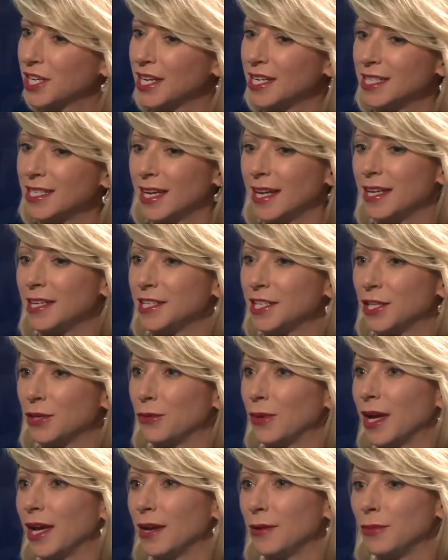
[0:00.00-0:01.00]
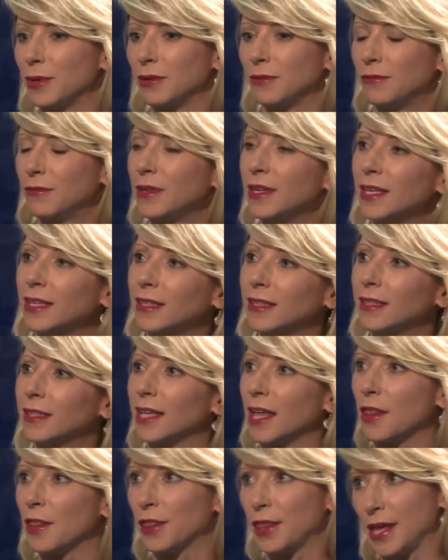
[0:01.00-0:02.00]
can change the way we feel
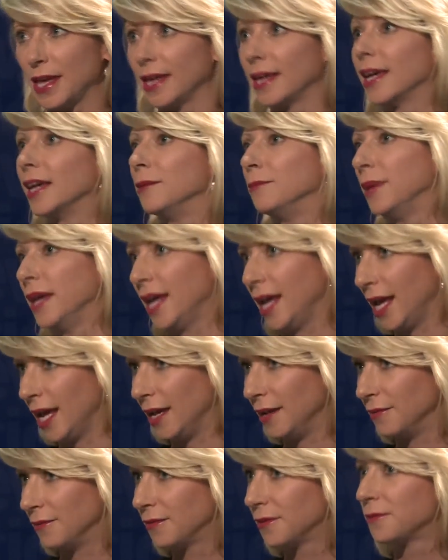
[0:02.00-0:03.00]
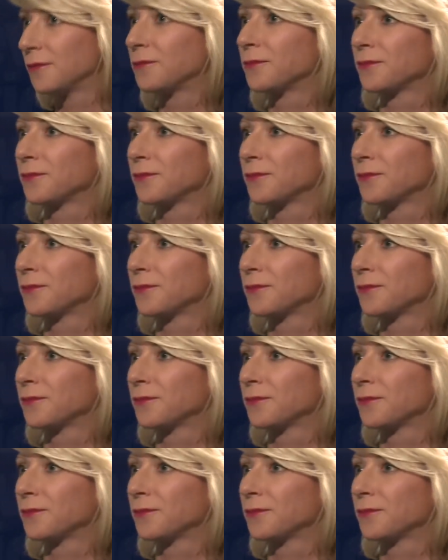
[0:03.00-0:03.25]
and think and behave.